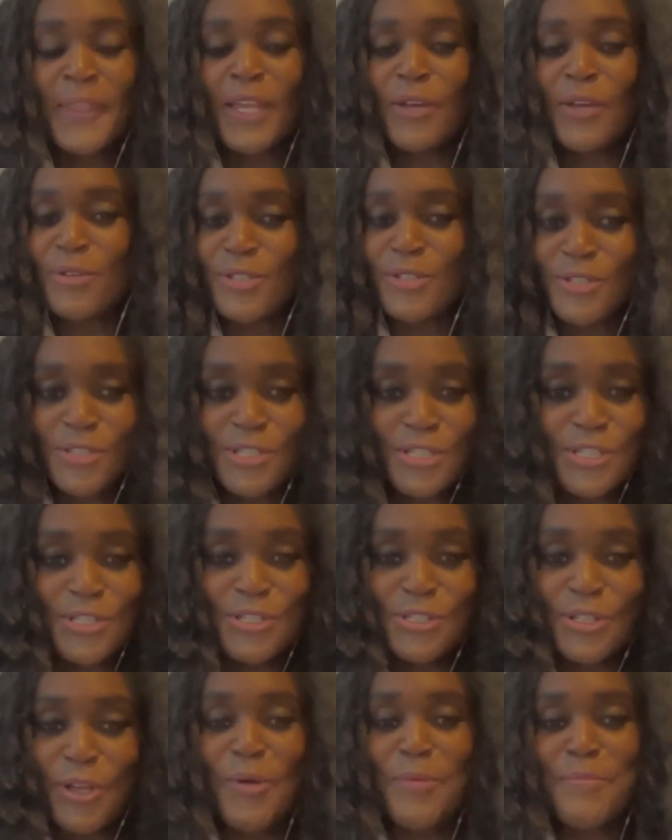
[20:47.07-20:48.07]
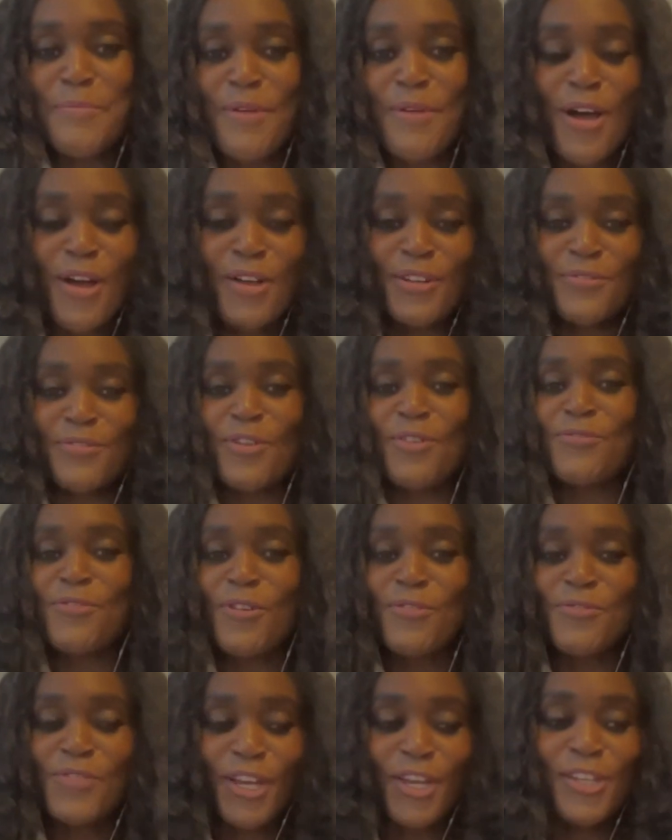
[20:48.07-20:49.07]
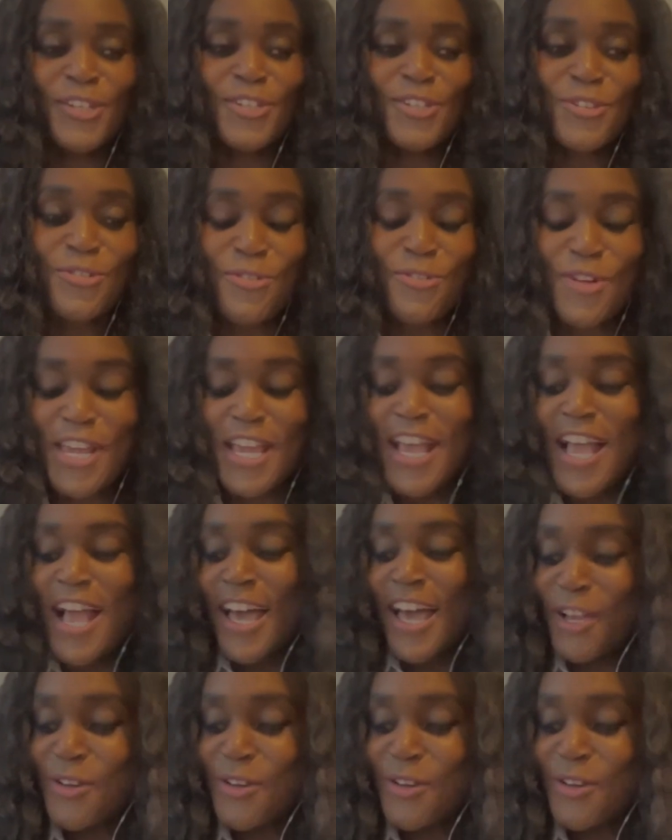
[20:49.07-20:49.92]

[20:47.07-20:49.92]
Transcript: He was so proud of the country.